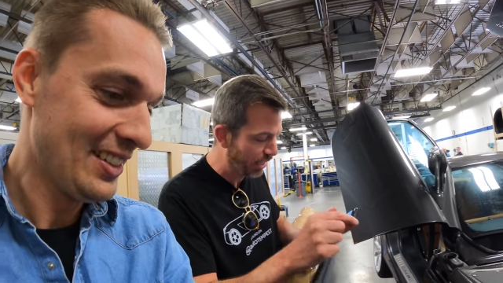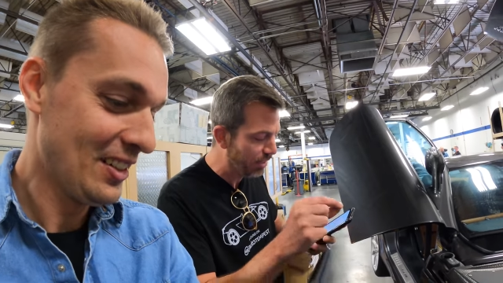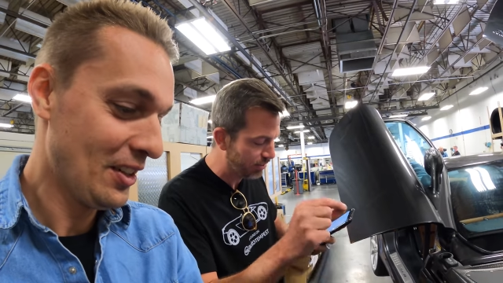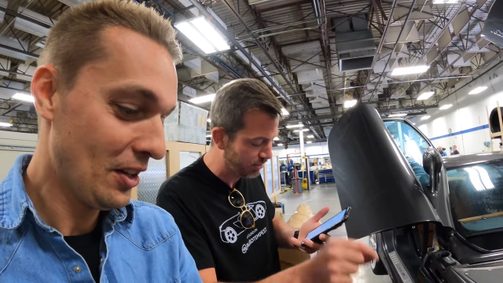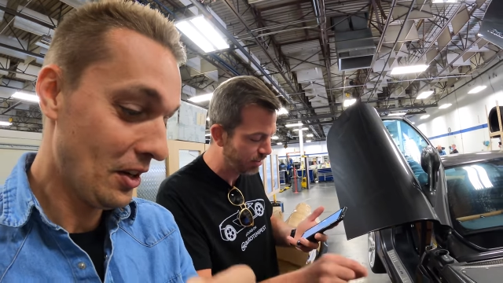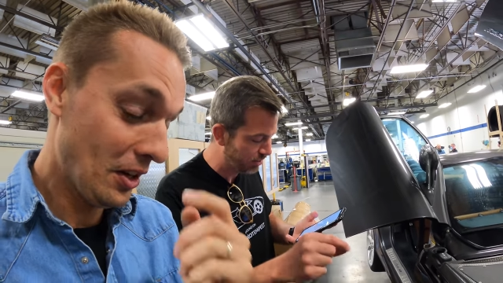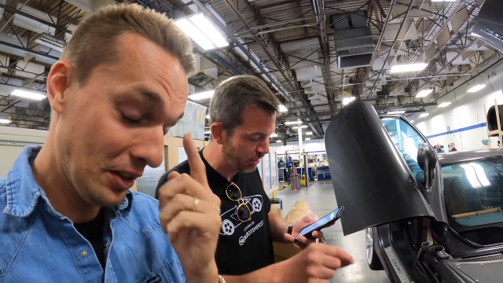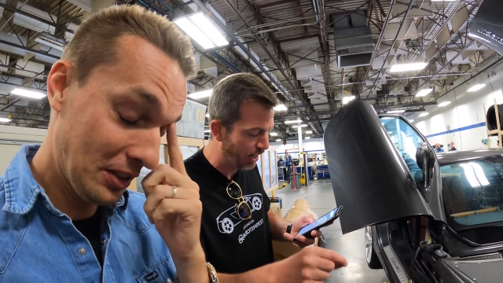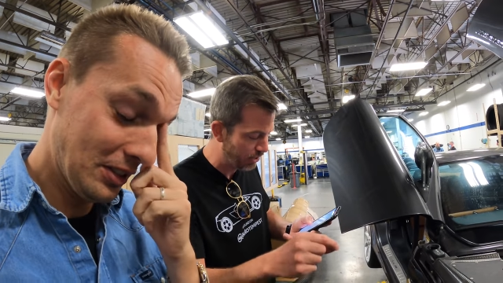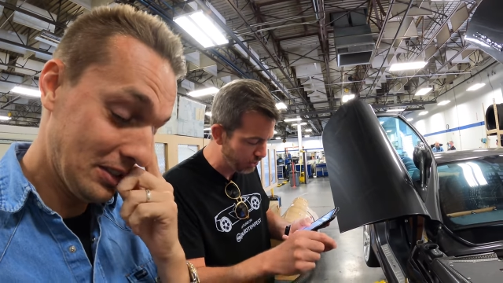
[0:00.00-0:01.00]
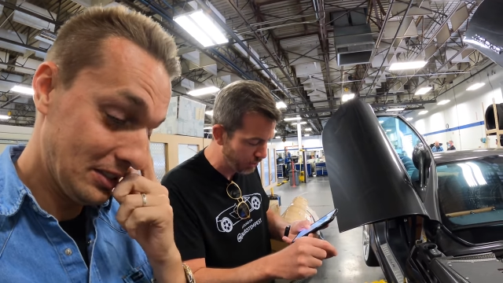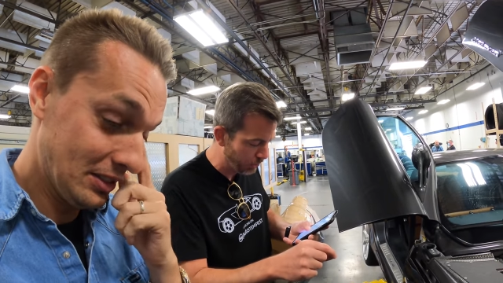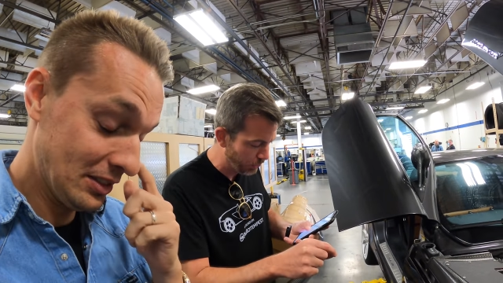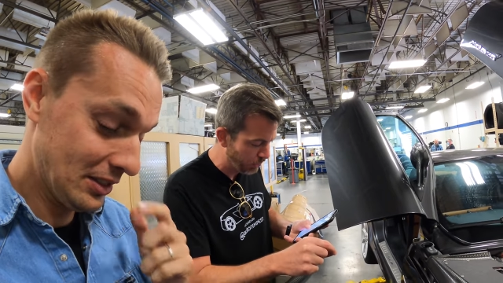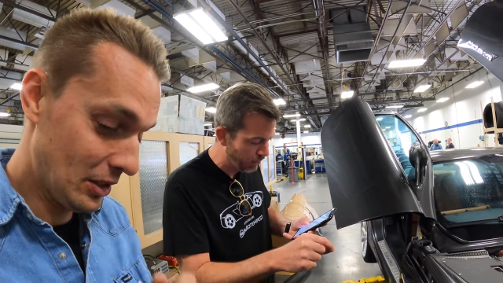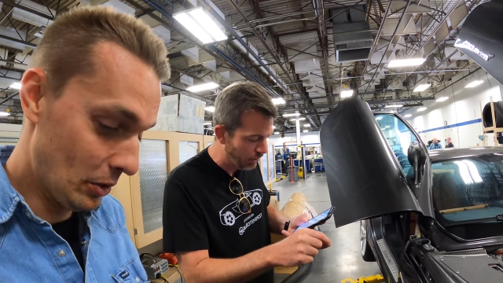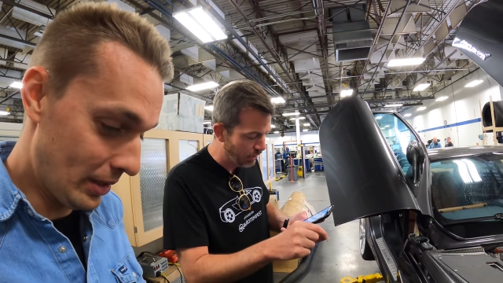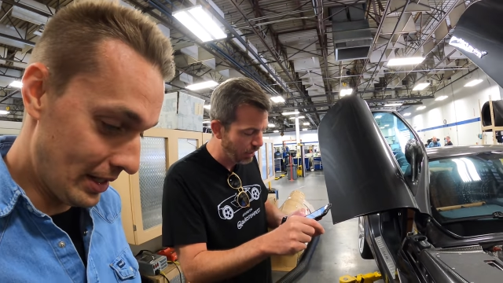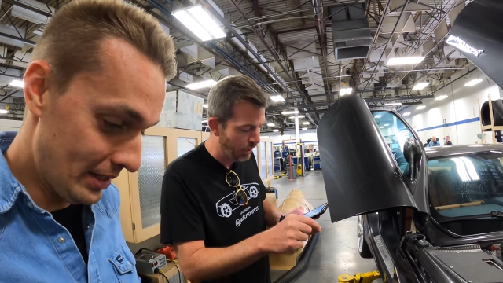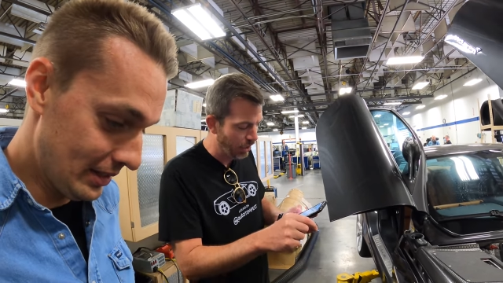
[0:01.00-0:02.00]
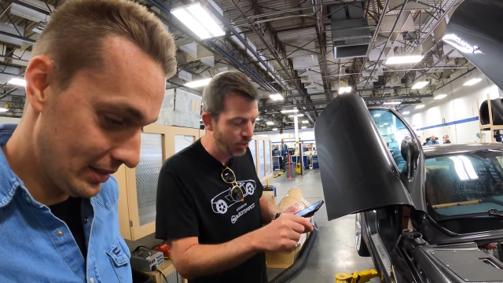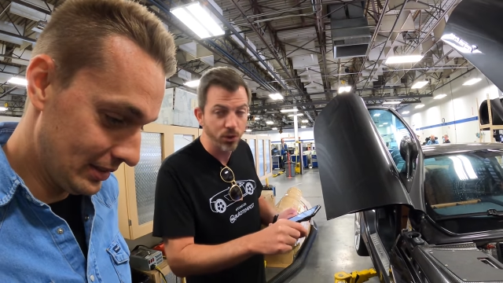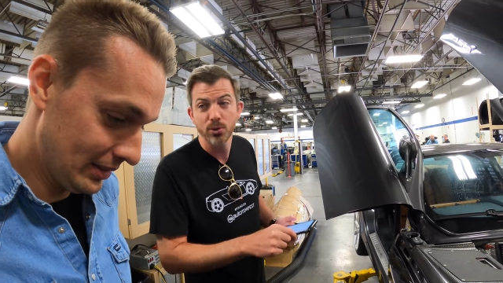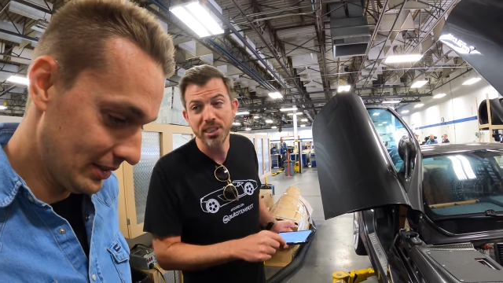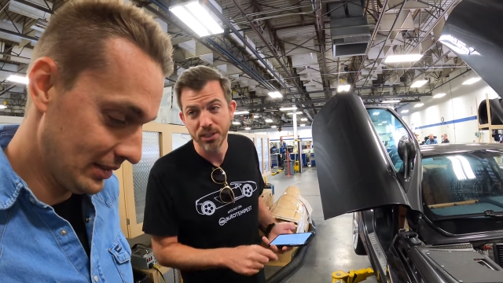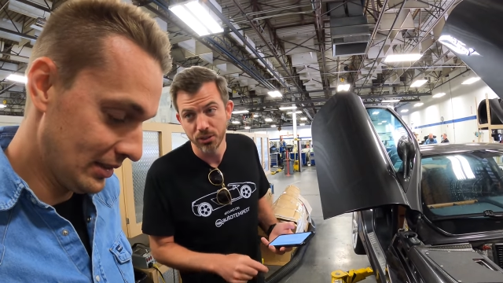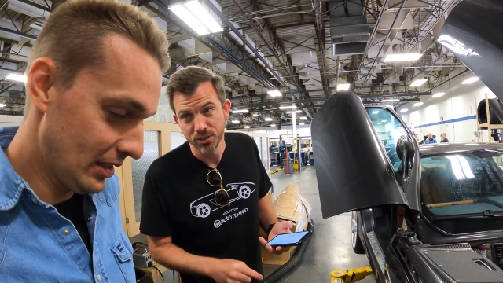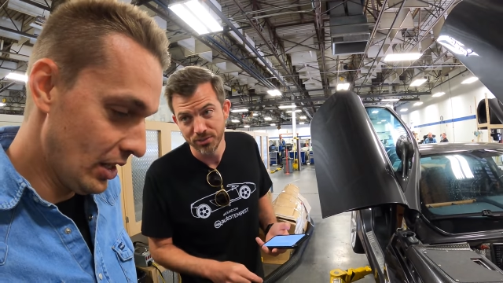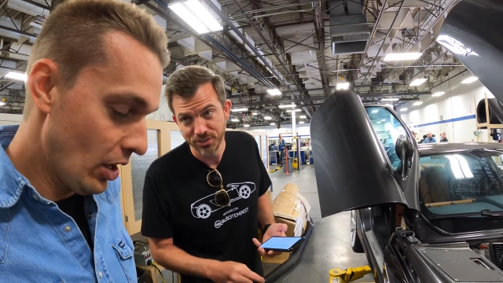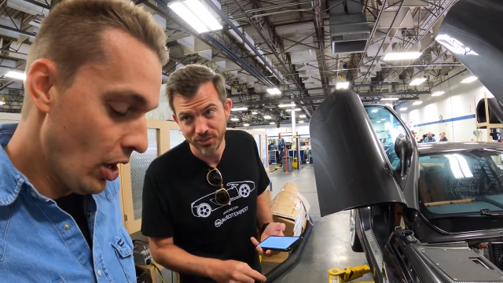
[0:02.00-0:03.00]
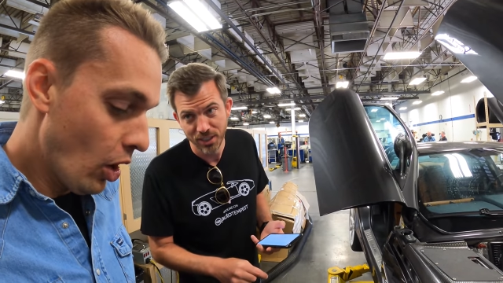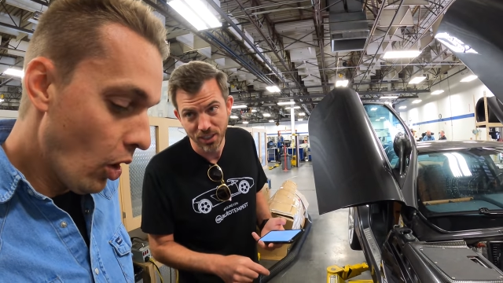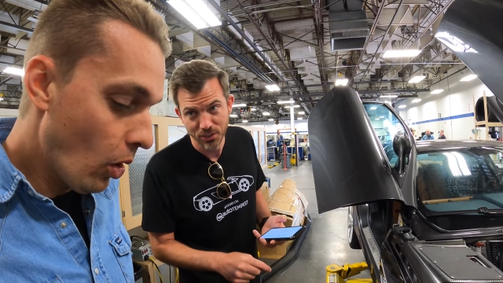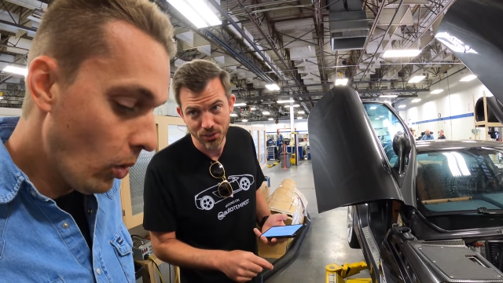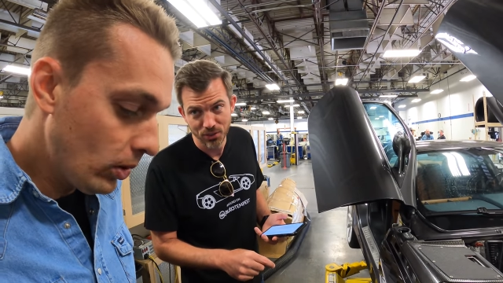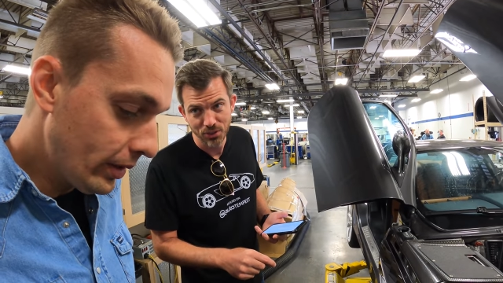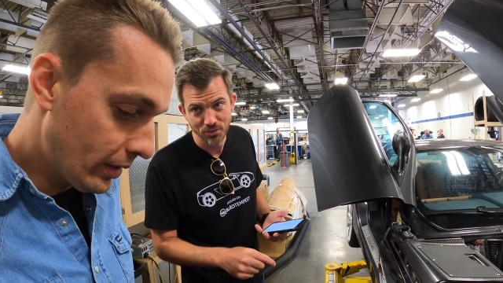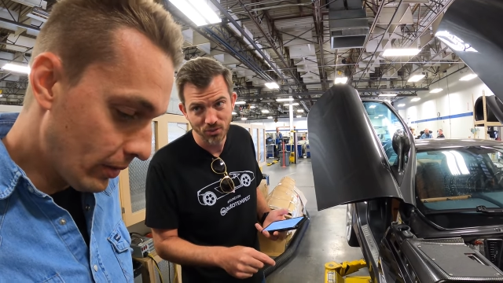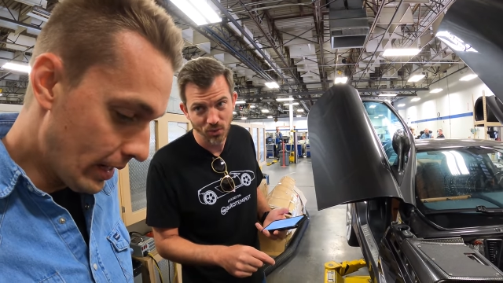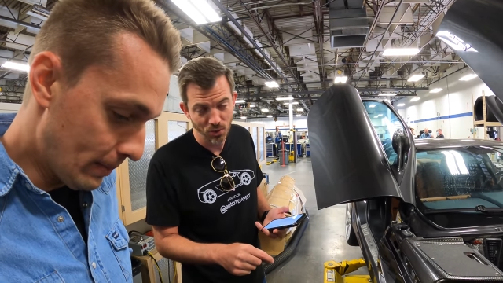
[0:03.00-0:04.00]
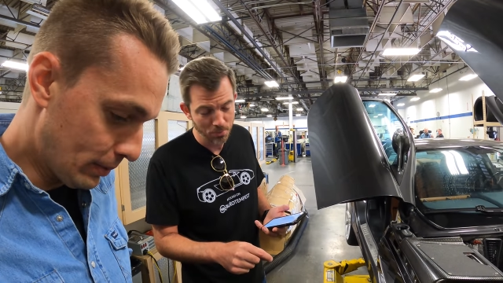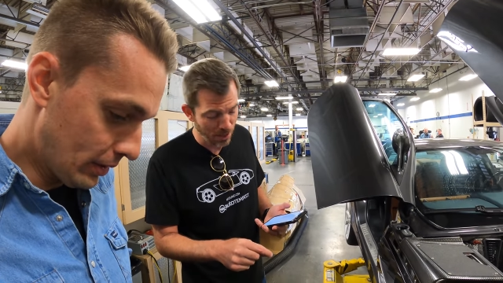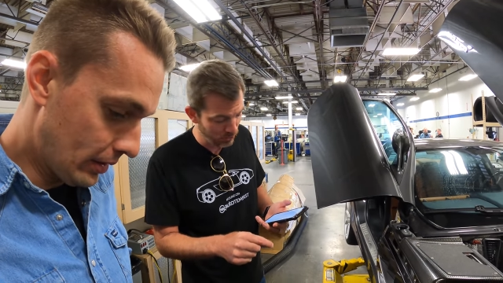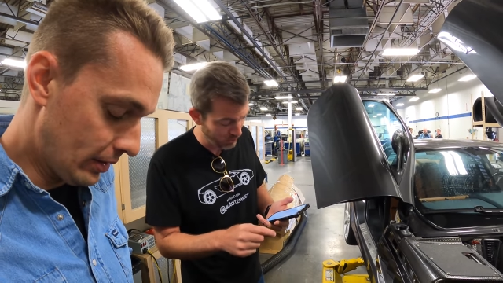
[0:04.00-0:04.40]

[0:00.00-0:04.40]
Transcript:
Speaker 1: that they insisted I do. Okay. Uh, Thirteen hundred and fifty dollars. Holy crap!